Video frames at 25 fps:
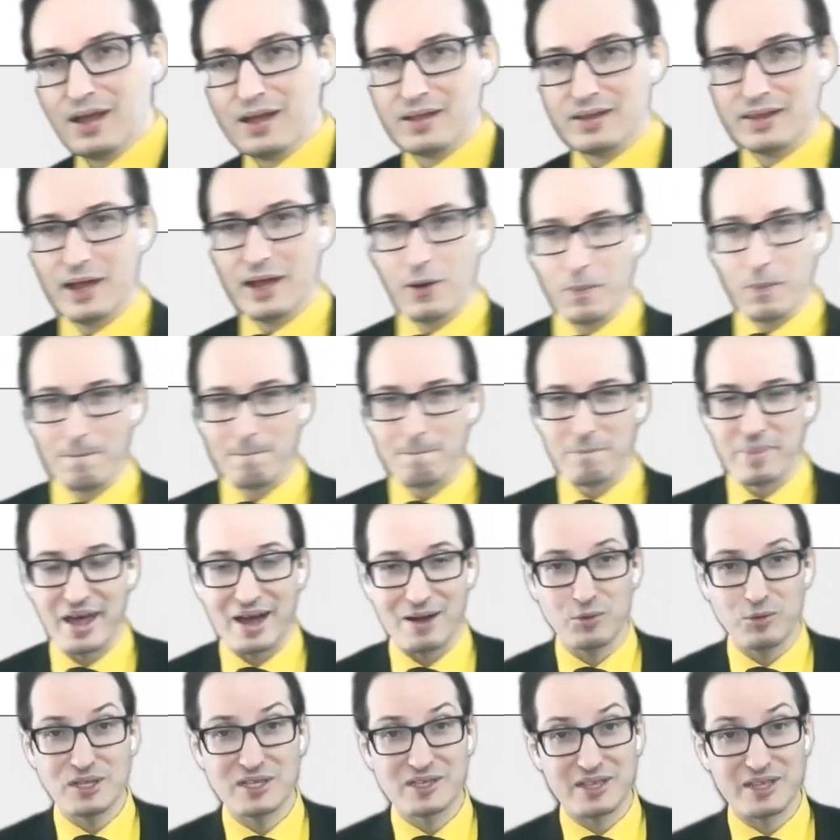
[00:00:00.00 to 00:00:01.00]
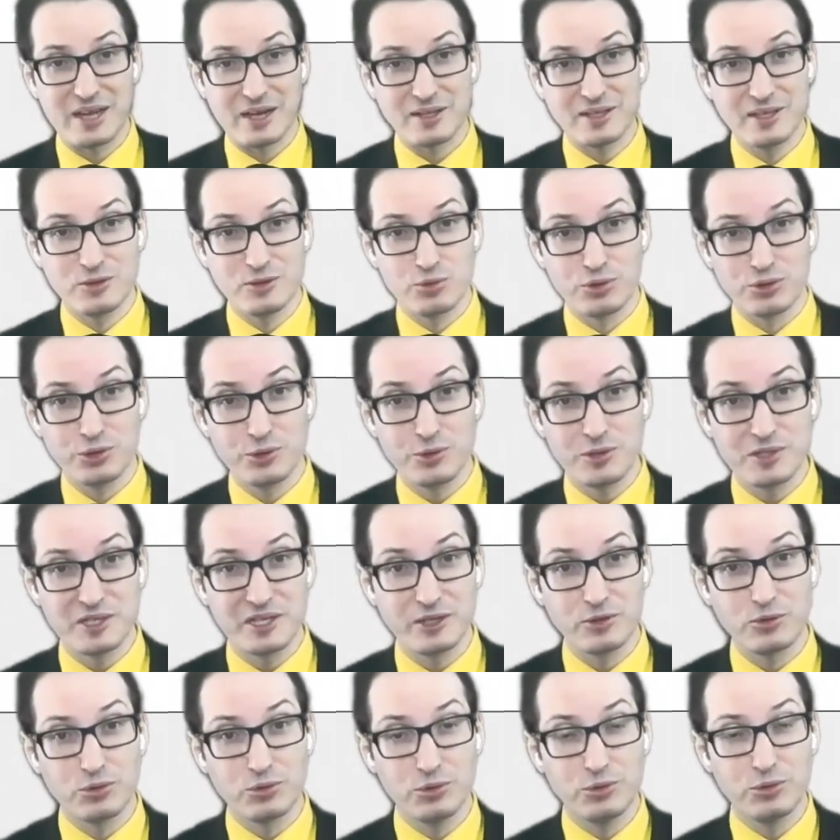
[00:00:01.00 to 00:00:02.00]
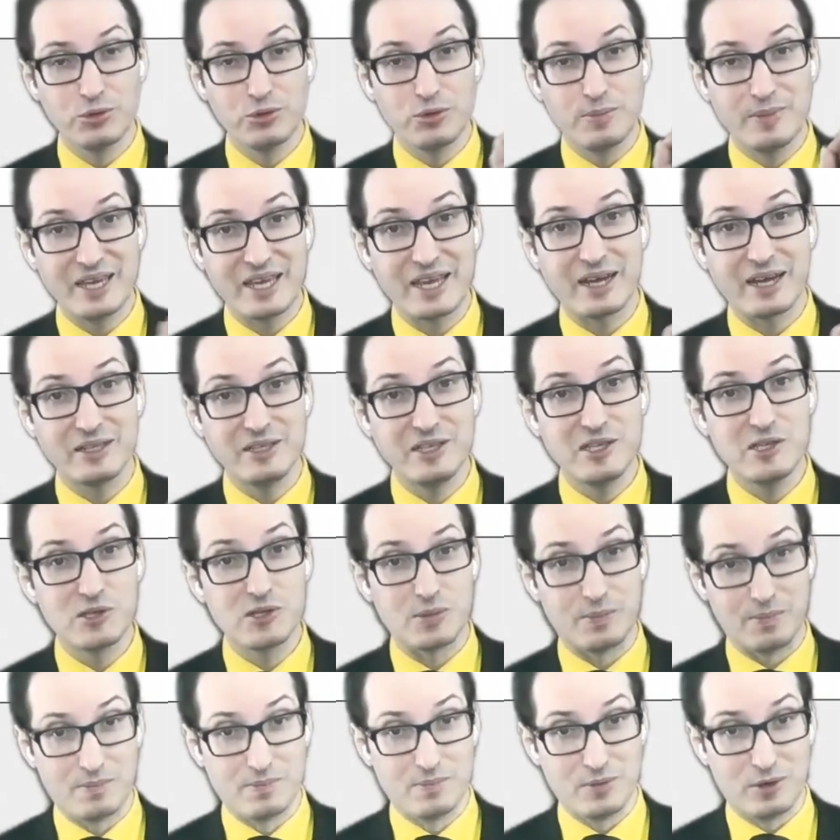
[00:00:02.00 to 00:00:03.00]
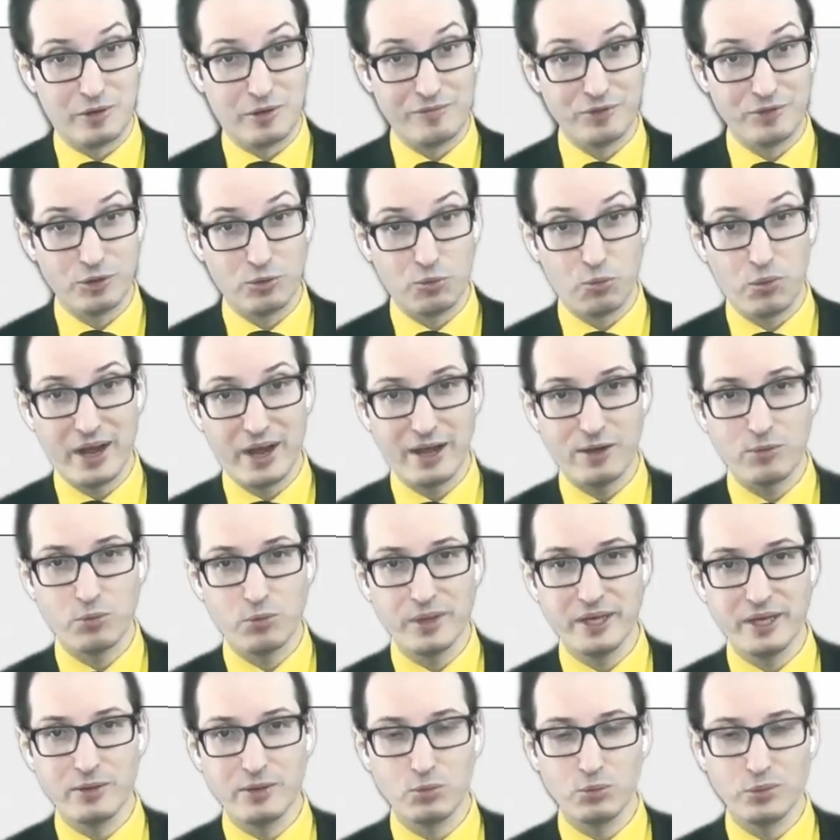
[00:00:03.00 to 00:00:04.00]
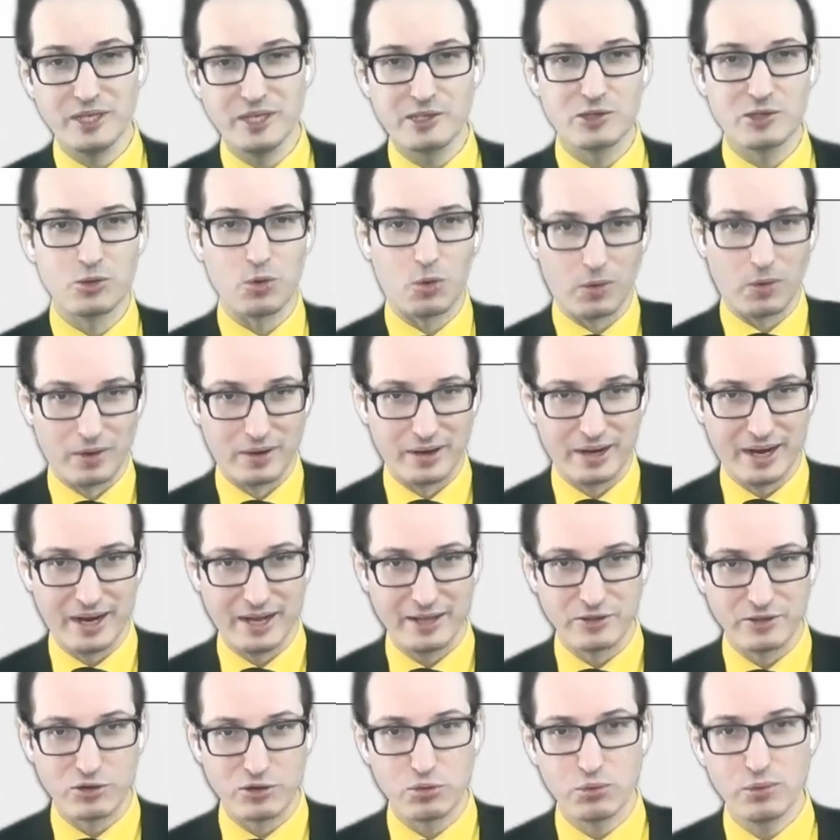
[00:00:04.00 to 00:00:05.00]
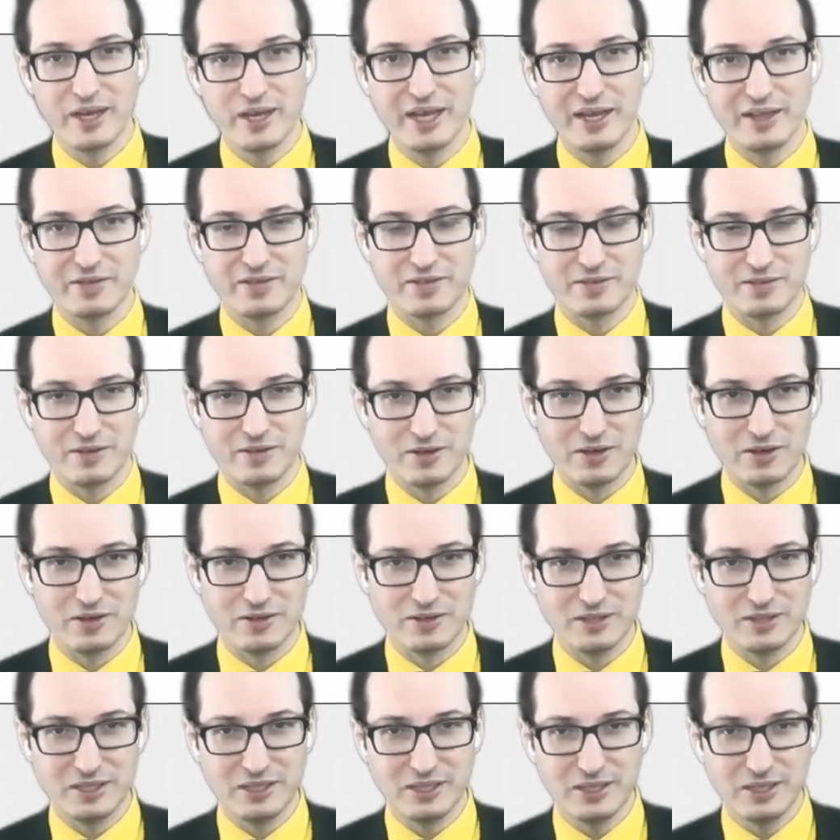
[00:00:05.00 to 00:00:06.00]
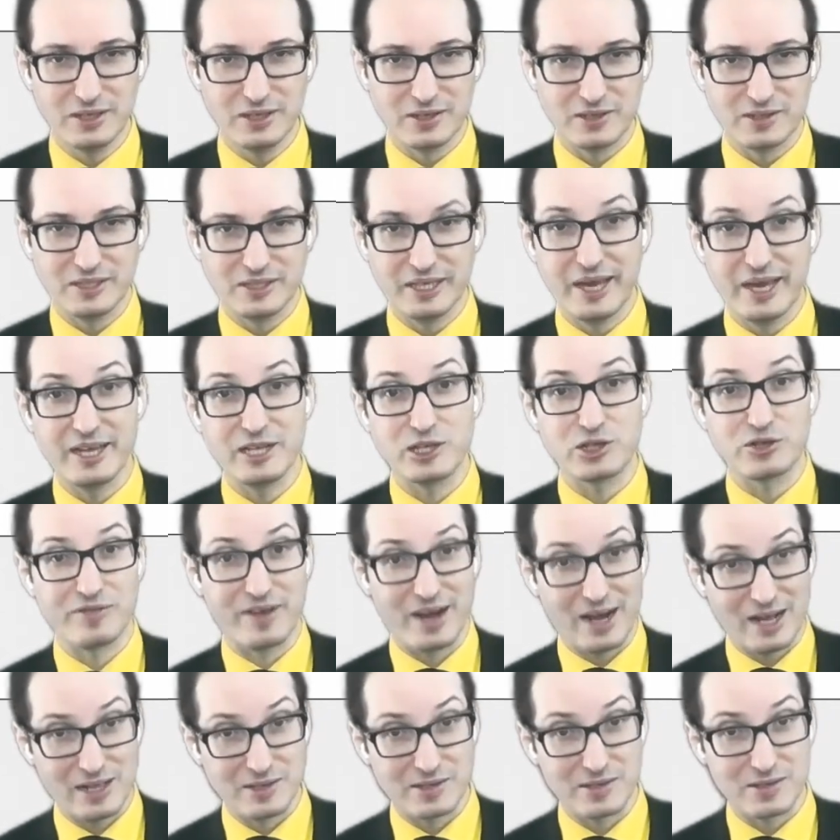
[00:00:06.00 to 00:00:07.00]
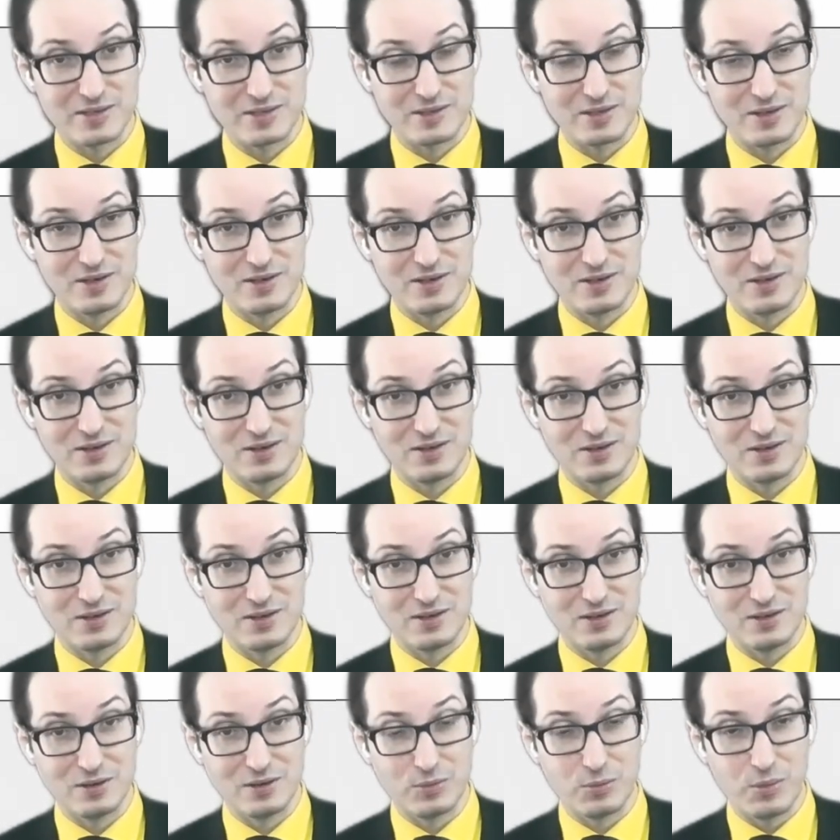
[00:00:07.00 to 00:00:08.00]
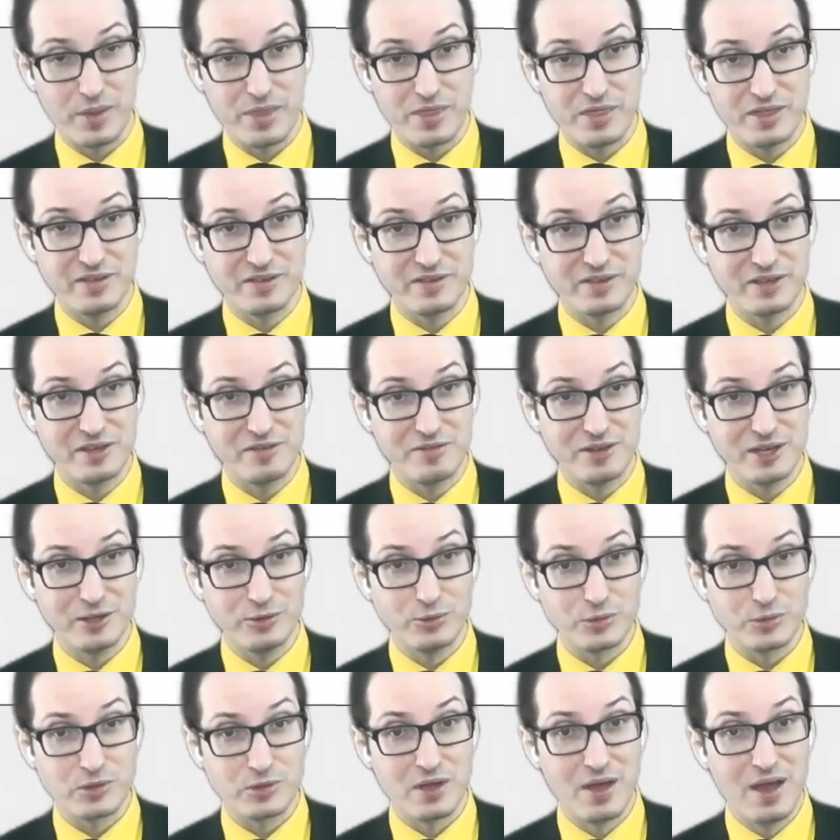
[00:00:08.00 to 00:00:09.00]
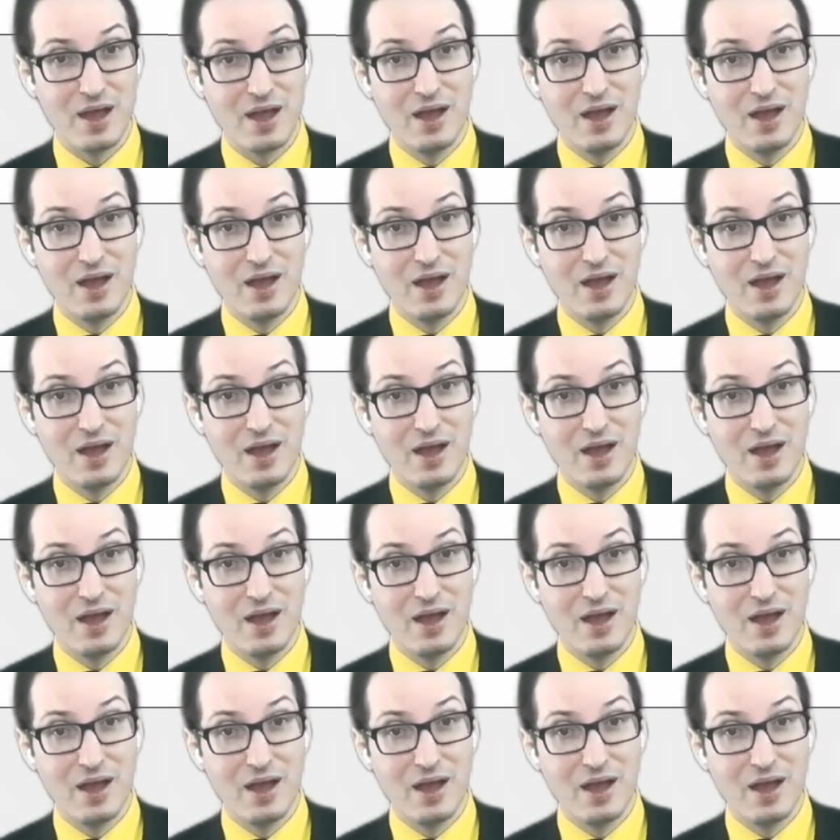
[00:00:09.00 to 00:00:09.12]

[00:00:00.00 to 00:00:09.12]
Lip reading: Now, I will start introducing to you the mechanism of the way we store and create the H files with these key values.